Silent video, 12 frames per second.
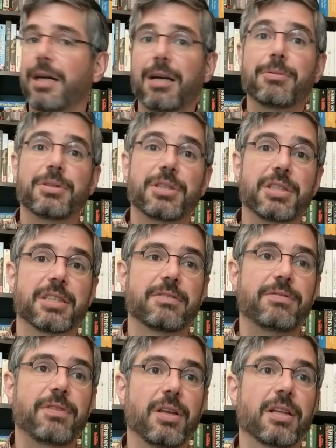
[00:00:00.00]
I was
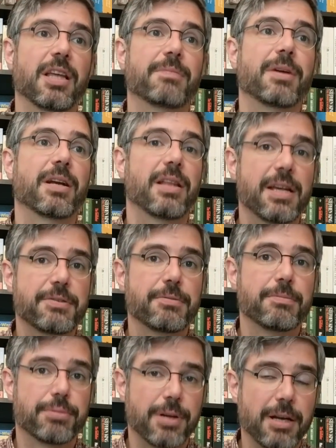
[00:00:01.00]
just feeling like my
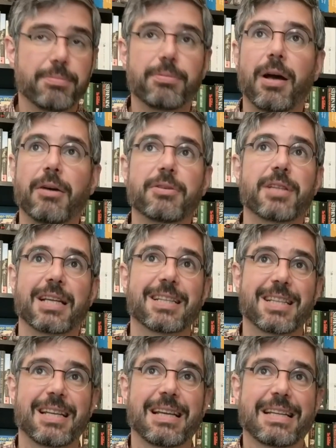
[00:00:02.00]
classroom prep. I was like
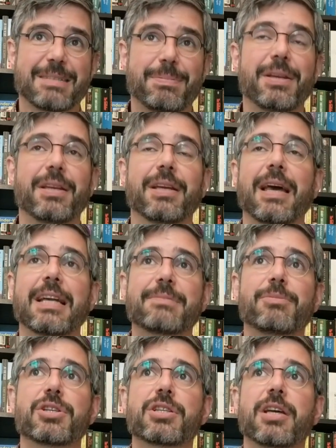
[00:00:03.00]
spending
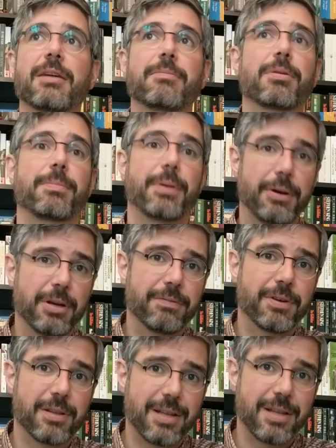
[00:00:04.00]
as much time
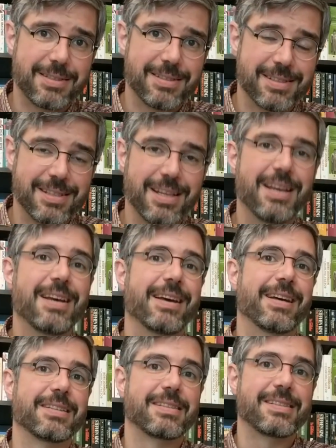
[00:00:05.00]
preparing for classes
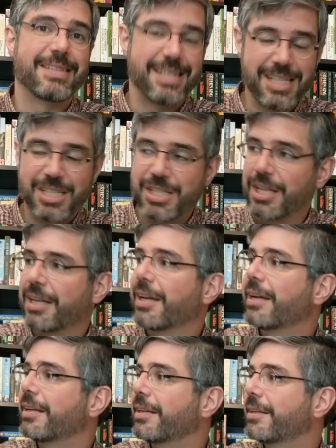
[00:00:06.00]
as
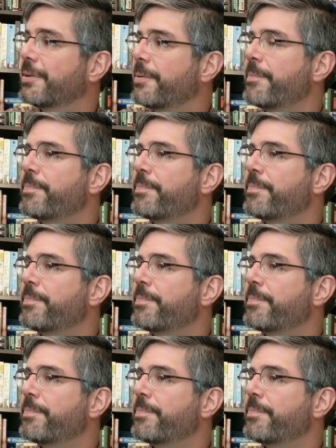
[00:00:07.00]
teaching, and